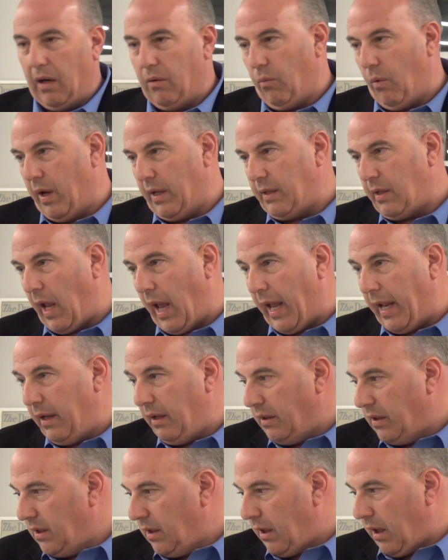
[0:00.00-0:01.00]
And one
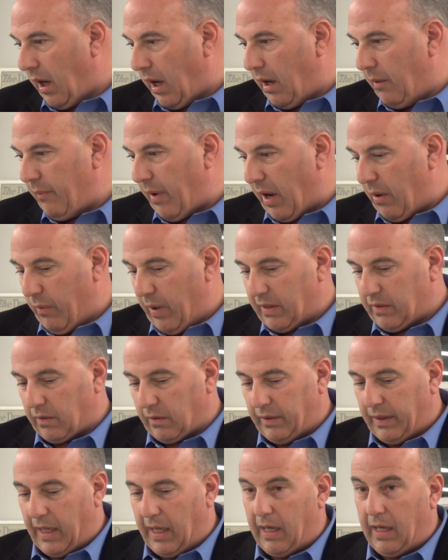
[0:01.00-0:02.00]
day I went to
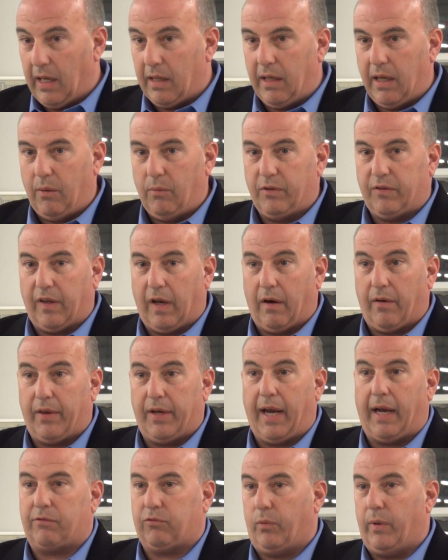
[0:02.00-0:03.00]
Lee, and he was there the
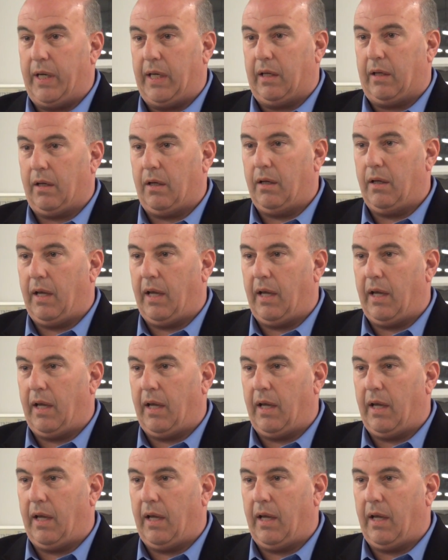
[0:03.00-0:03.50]
next week.